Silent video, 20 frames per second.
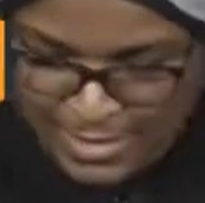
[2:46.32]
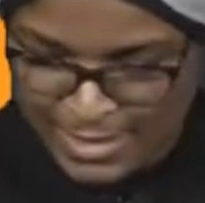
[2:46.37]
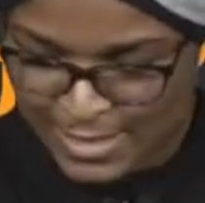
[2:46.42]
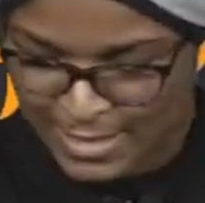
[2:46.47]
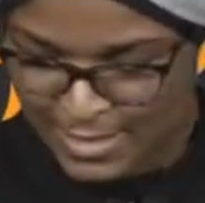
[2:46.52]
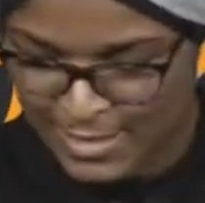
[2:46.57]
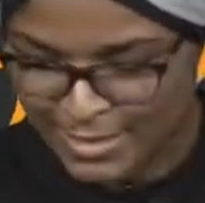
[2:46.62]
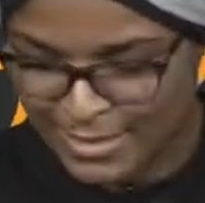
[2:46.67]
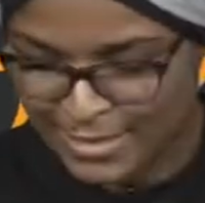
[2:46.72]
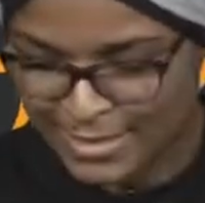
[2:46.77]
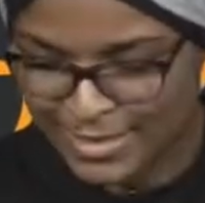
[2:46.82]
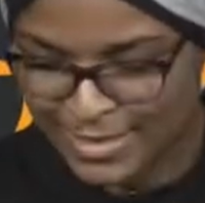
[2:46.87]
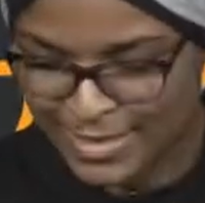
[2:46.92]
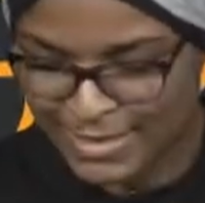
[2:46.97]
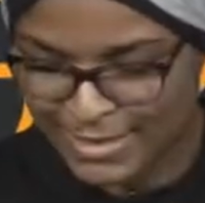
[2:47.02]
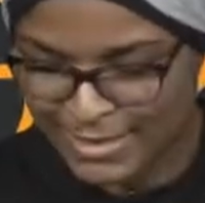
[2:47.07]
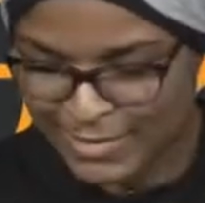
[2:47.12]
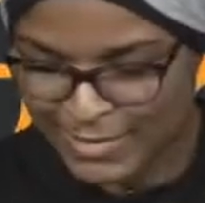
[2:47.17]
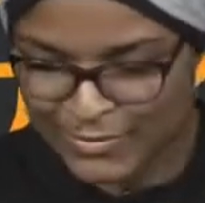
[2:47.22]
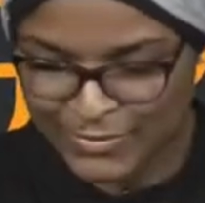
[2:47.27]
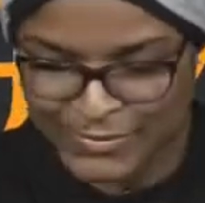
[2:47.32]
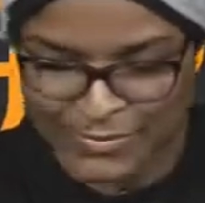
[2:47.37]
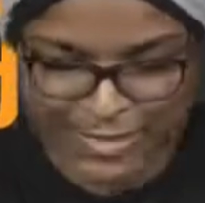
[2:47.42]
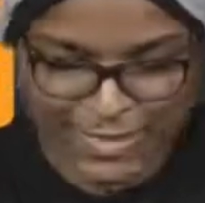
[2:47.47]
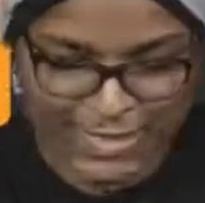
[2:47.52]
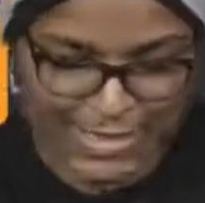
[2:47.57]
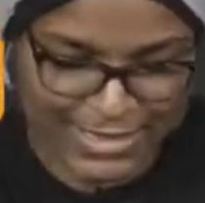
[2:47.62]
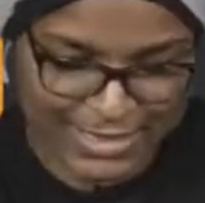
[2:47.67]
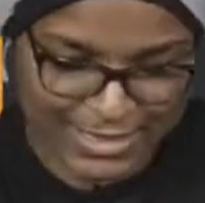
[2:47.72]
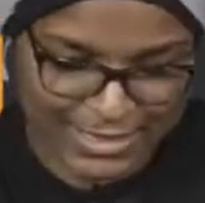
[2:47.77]
As
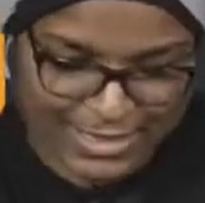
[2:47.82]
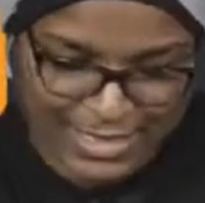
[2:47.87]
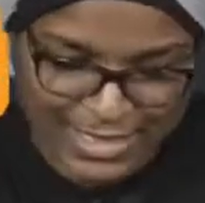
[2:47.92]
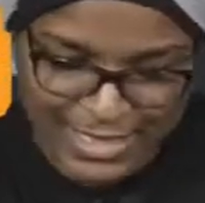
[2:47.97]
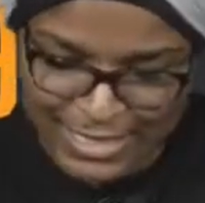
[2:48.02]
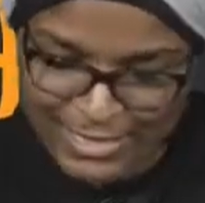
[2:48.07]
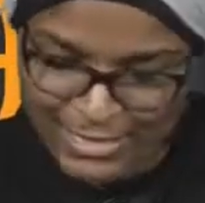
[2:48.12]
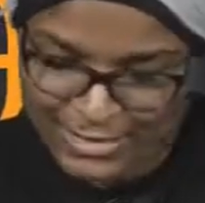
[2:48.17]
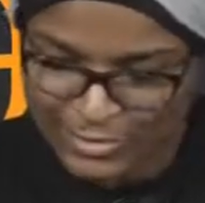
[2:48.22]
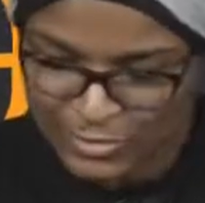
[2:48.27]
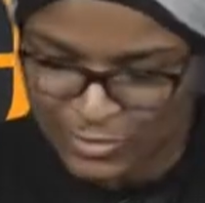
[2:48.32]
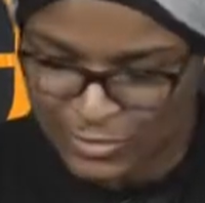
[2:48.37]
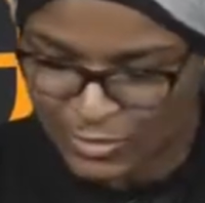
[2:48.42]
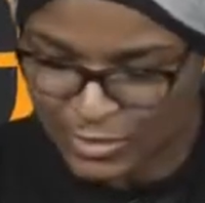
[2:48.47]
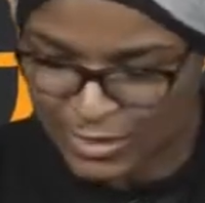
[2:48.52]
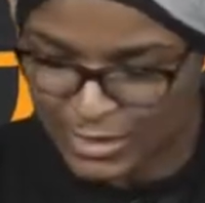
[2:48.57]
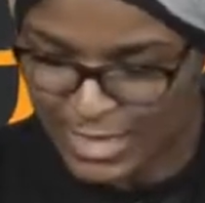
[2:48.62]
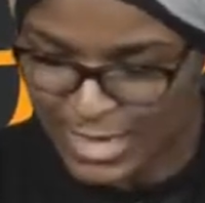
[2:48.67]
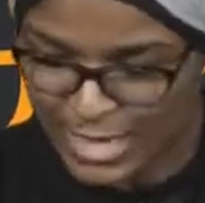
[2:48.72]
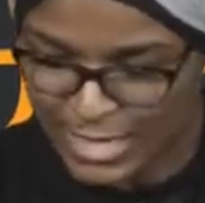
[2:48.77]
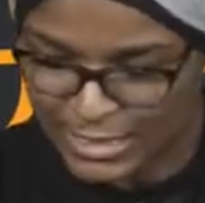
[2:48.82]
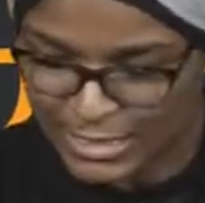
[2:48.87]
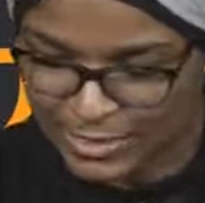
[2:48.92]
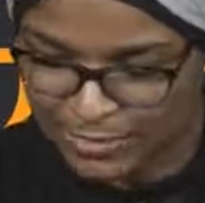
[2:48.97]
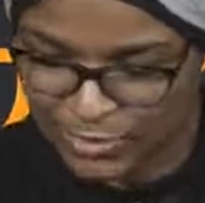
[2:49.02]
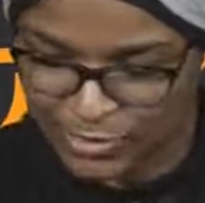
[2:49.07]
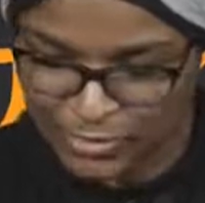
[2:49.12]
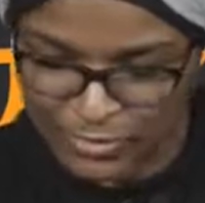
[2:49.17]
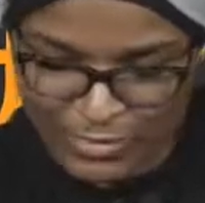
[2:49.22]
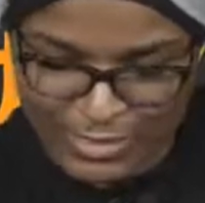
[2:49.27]
fast as that. So the
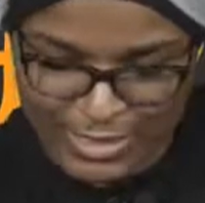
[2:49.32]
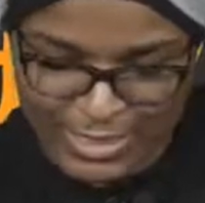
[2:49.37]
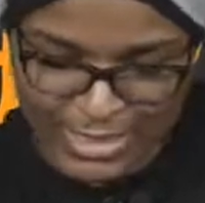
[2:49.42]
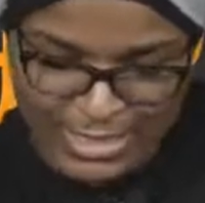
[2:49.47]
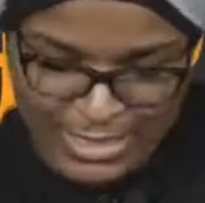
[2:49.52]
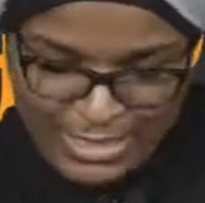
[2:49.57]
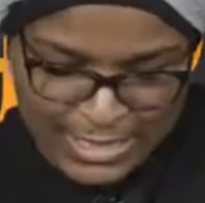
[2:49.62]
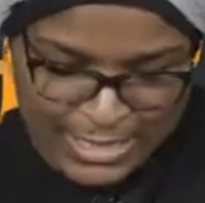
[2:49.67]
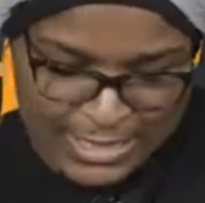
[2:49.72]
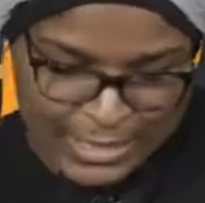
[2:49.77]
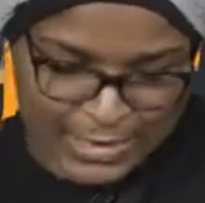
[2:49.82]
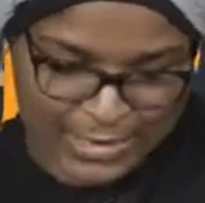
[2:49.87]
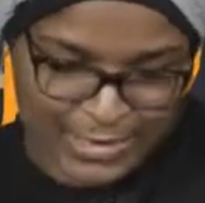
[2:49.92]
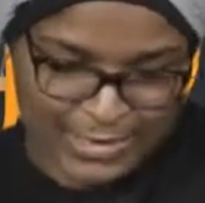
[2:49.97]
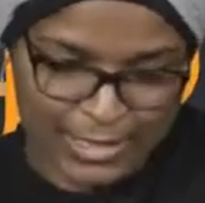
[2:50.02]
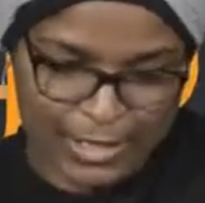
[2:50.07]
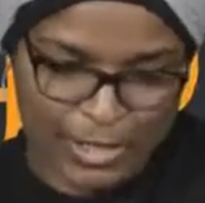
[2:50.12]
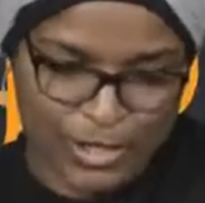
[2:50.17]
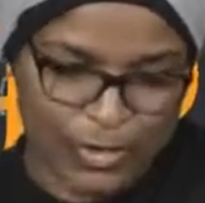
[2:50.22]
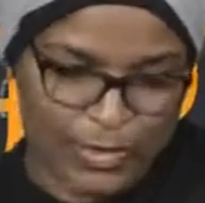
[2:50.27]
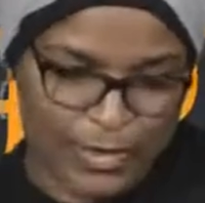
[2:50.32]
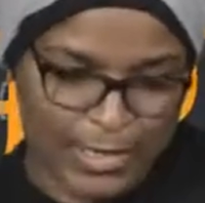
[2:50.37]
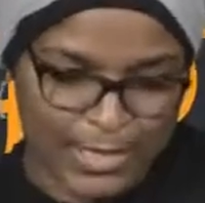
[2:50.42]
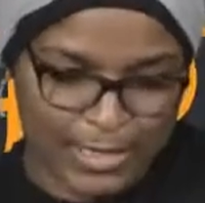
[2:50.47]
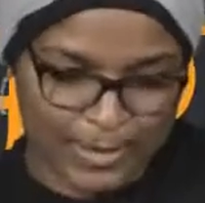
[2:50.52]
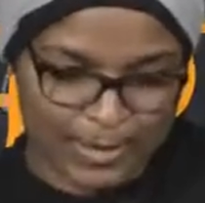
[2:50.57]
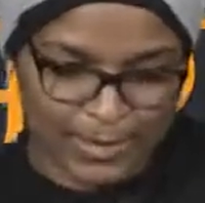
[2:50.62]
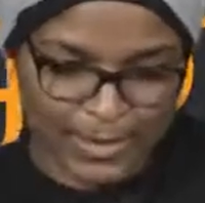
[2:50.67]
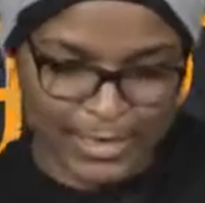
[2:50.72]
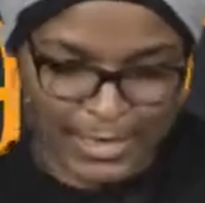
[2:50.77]
Atem is already secured
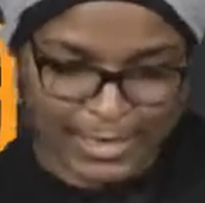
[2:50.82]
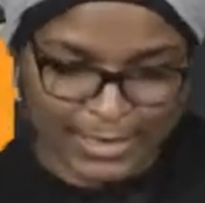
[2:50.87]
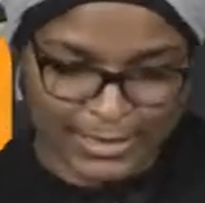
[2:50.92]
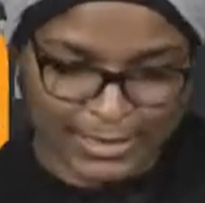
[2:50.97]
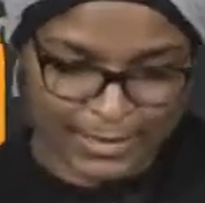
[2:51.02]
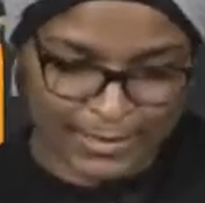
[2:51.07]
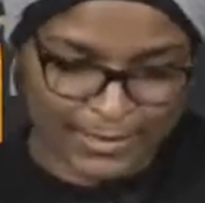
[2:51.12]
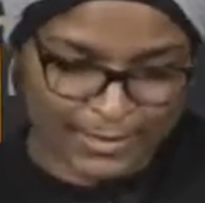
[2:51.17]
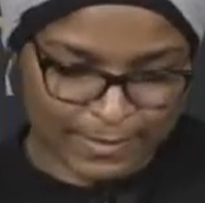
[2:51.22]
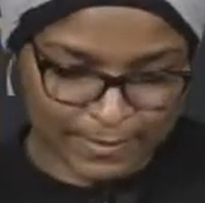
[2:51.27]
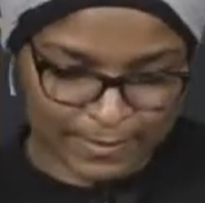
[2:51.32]
in place.